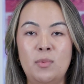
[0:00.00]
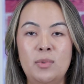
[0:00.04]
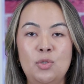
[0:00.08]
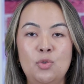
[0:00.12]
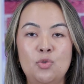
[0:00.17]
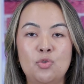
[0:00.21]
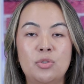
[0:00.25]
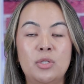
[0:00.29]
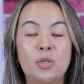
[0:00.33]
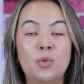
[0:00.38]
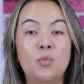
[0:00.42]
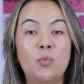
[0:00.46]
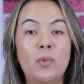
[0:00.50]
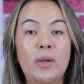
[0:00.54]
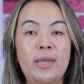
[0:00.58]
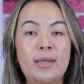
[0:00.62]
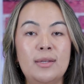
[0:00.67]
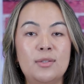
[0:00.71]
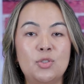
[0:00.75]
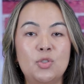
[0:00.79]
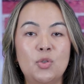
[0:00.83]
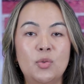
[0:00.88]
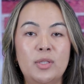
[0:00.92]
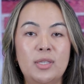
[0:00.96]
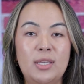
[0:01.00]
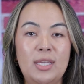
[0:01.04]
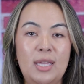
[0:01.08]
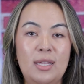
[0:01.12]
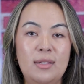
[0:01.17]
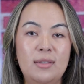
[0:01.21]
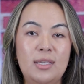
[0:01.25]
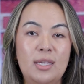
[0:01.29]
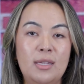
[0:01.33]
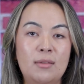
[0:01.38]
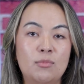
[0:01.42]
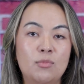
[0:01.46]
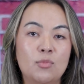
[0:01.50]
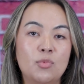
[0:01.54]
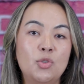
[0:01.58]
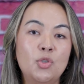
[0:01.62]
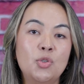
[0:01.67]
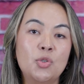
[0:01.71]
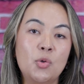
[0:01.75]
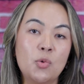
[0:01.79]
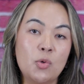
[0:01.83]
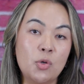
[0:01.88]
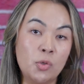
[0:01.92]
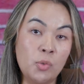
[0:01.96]
we usually wait until the kid can,
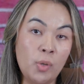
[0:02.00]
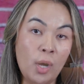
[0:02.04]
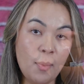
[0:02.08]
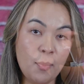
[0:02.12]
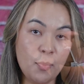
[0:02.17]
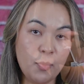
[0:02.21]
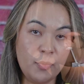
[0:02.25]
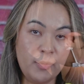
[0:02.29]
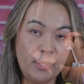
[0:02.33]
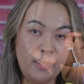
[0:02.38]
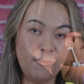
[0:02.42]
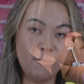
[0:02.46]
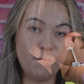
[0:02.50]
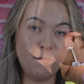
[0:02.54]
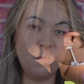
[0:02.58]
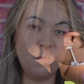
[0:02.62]
cooperate